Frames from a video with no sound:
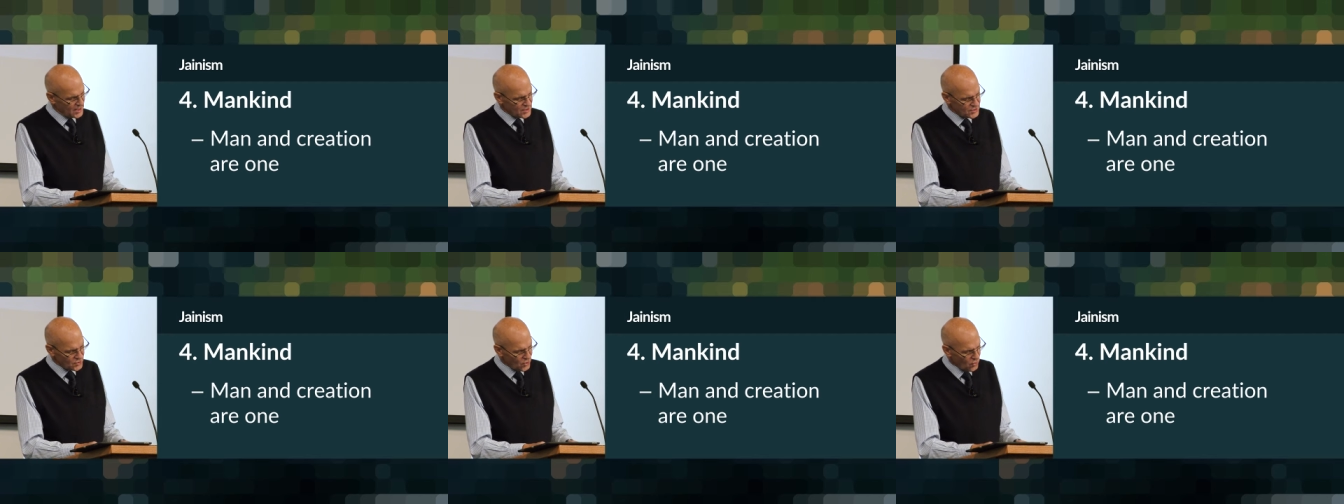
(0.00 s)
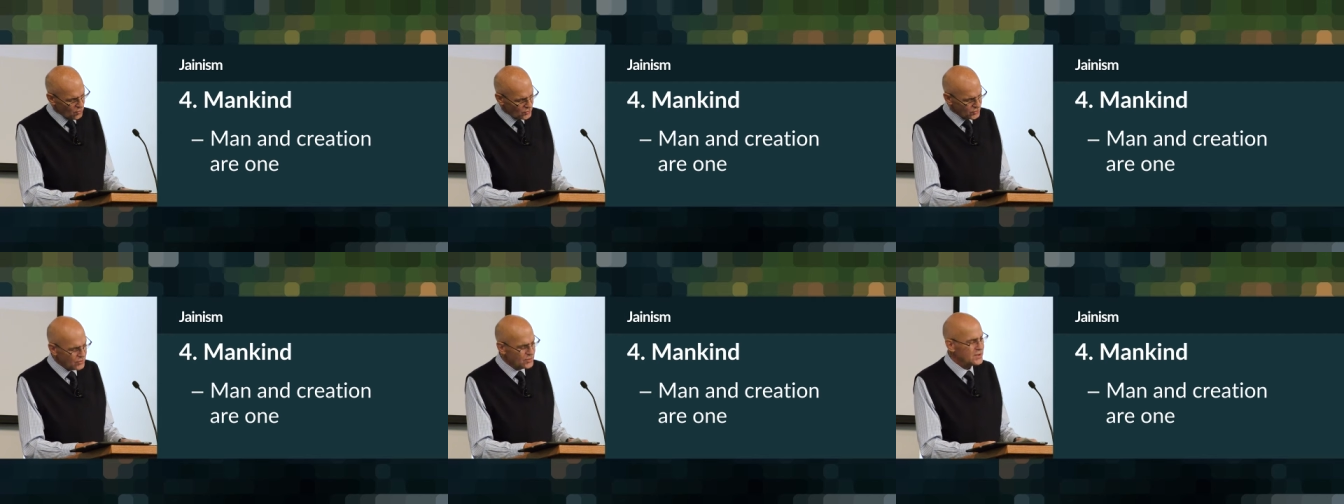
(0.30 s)

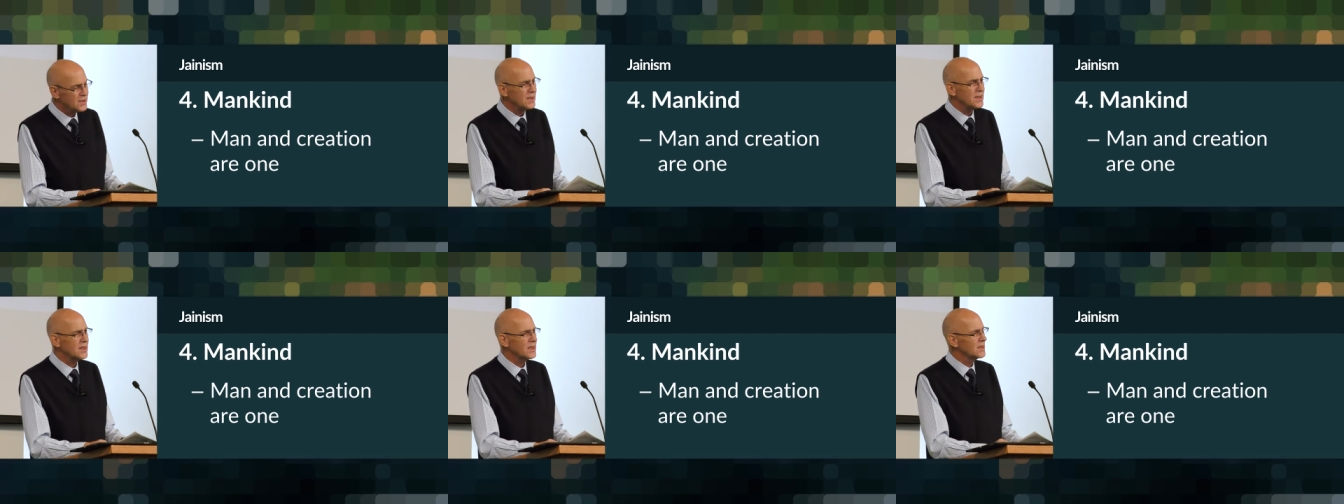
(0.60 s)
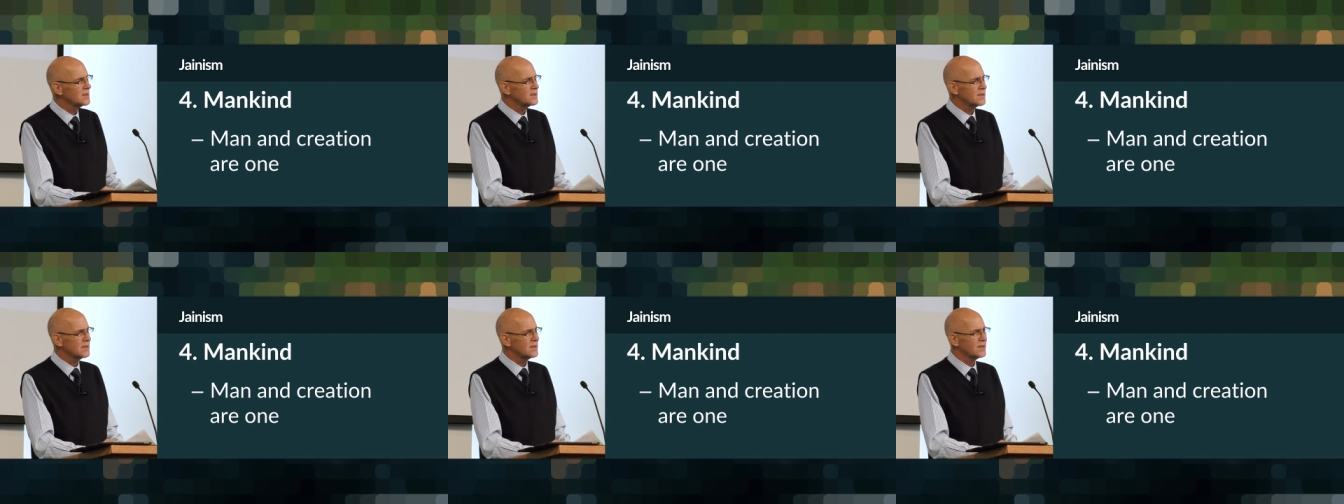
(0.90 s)
So you see,
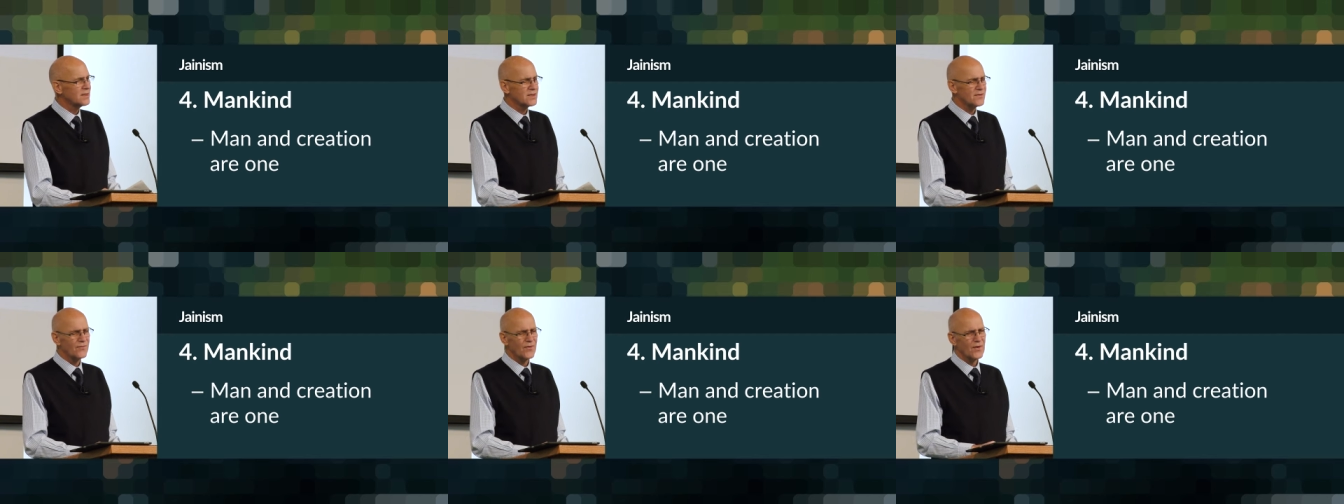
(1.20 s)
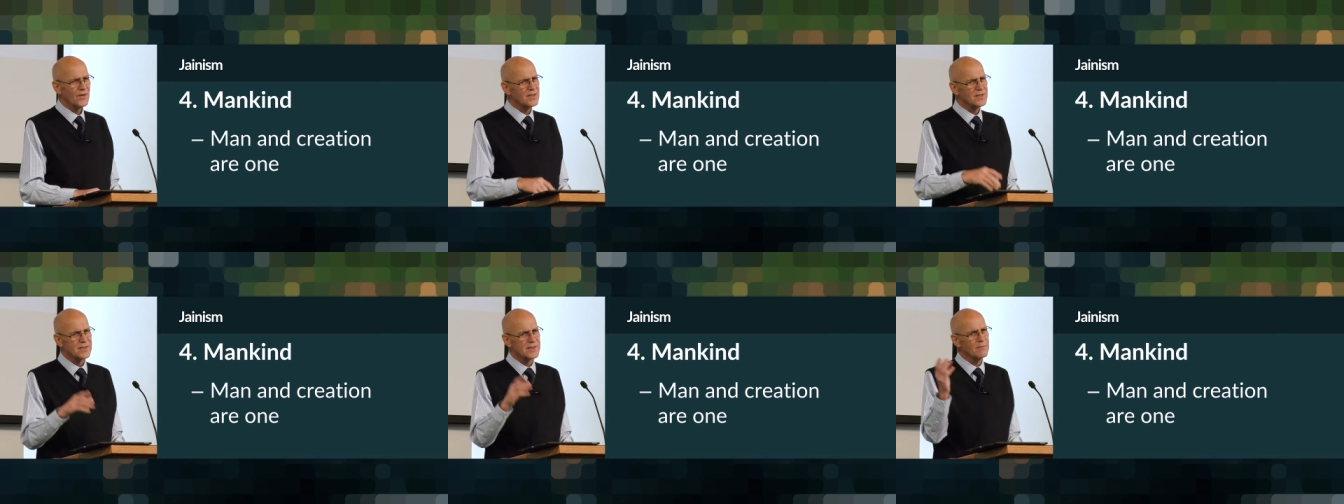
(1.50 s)
it's, it's
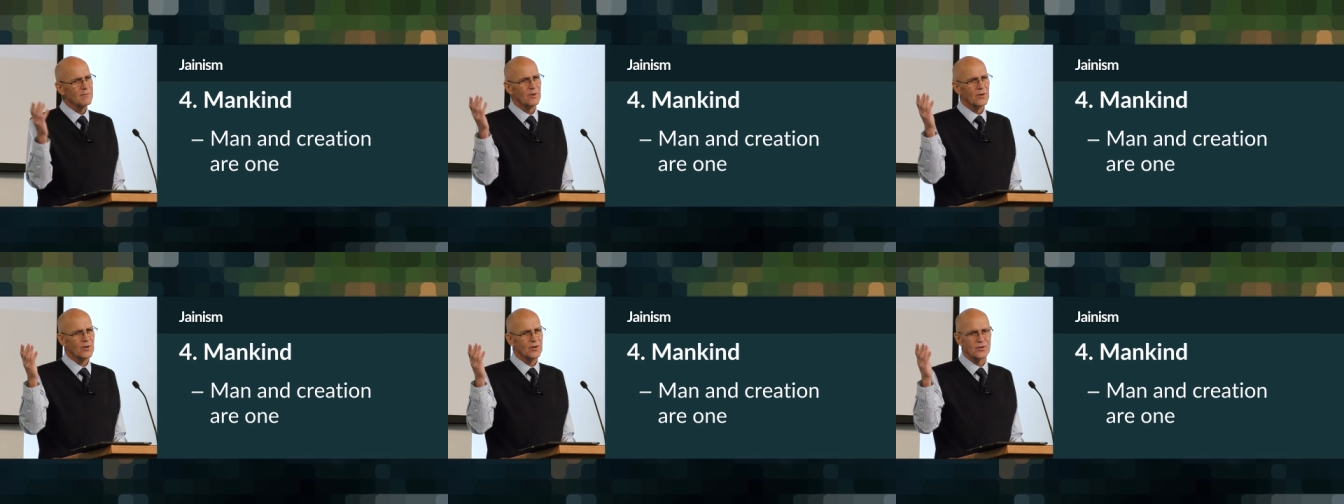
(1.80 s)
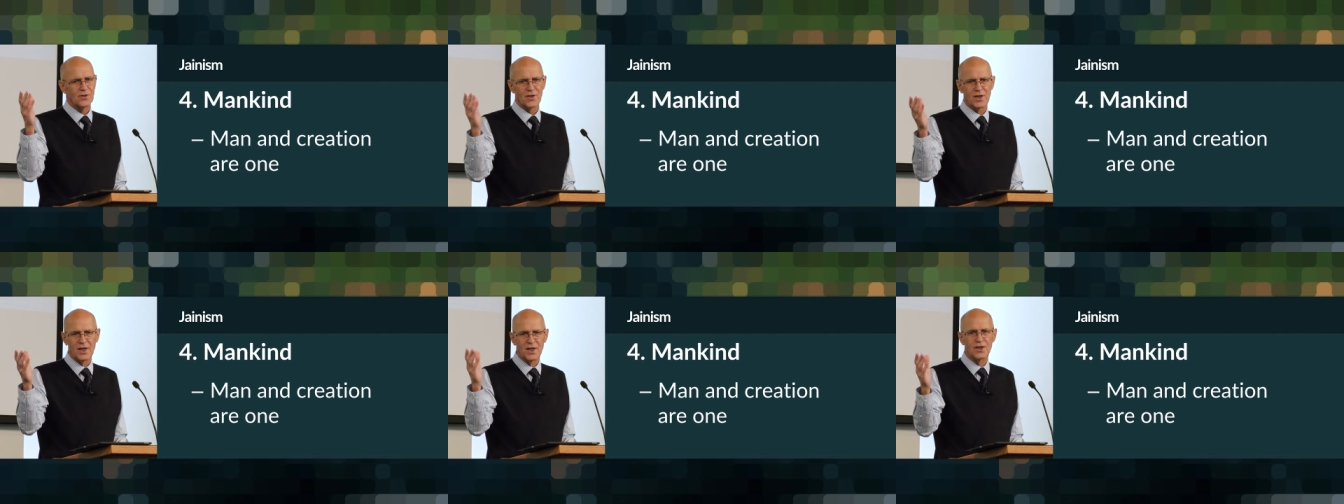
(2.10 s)
very similar
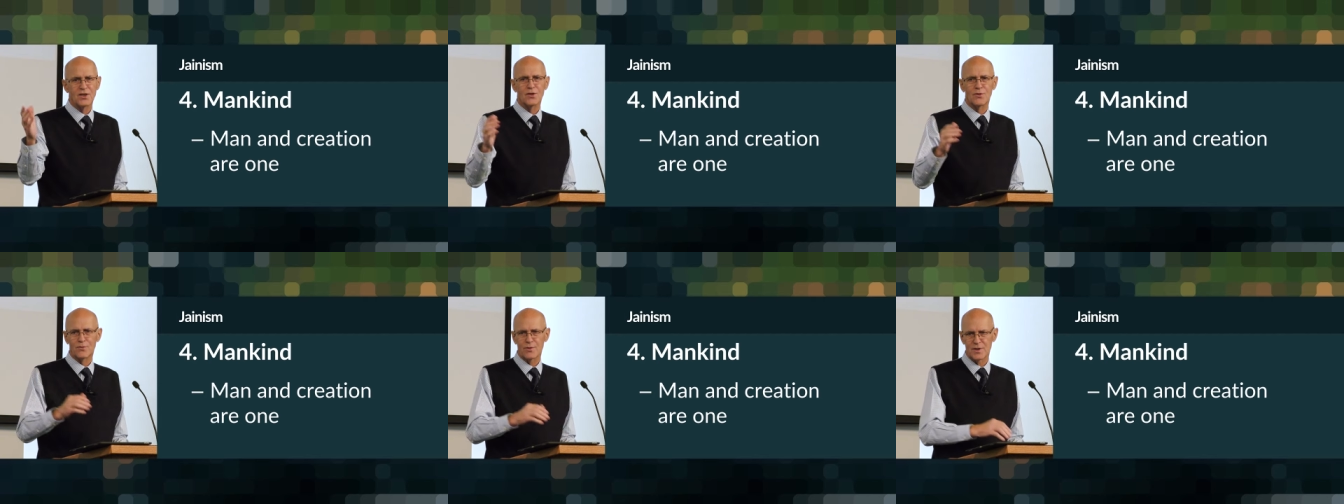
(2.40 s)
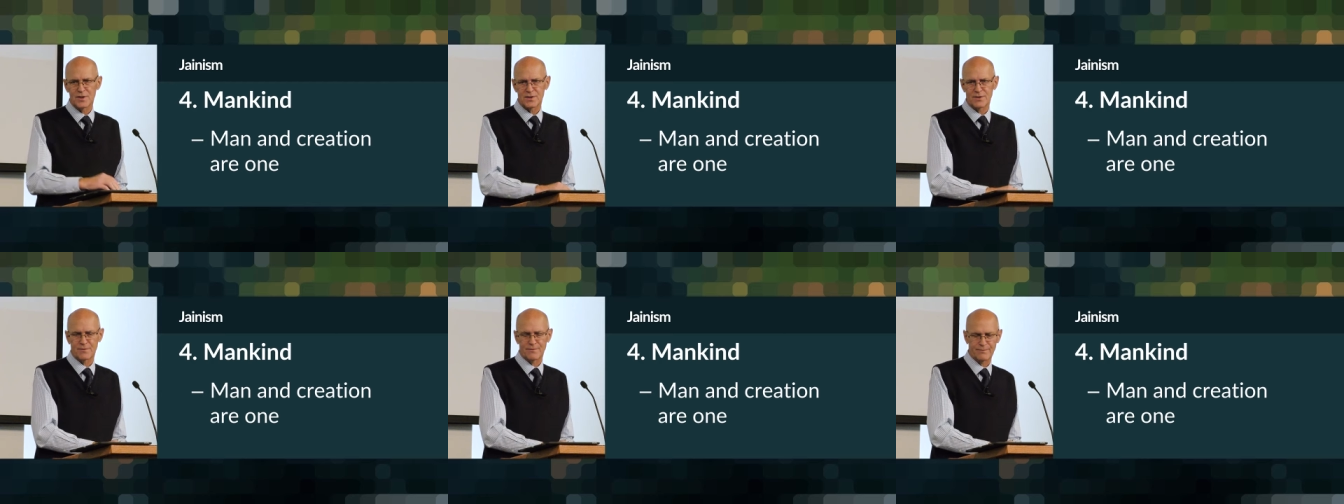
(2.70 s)
to
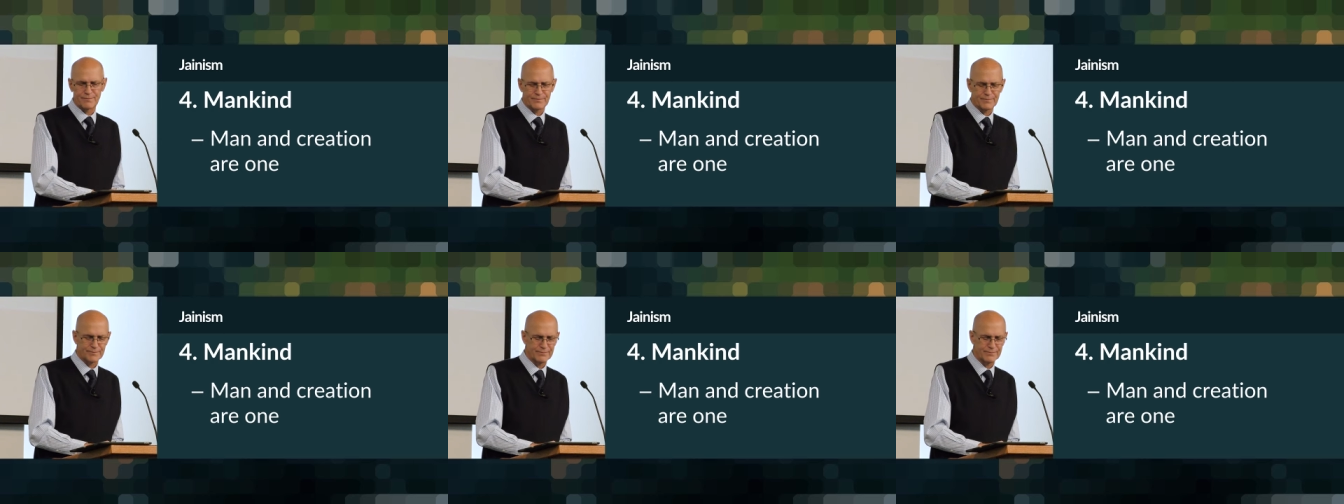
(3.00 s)
Hinduism.